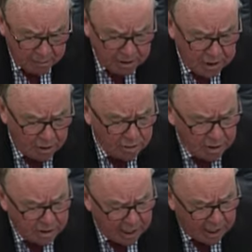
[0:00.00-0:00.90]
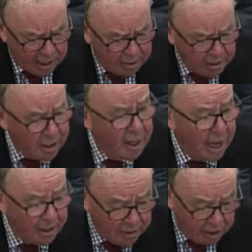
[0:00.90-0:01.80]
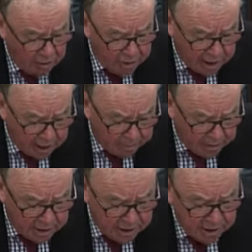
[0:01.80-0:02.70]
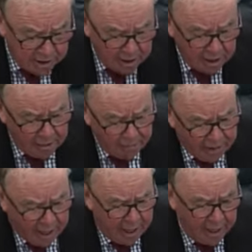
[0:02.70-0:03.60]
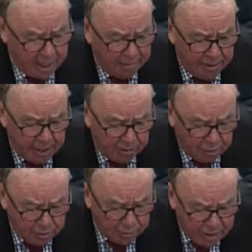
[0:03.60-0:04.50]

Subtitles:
were sold to Silo and the holding companies via a company called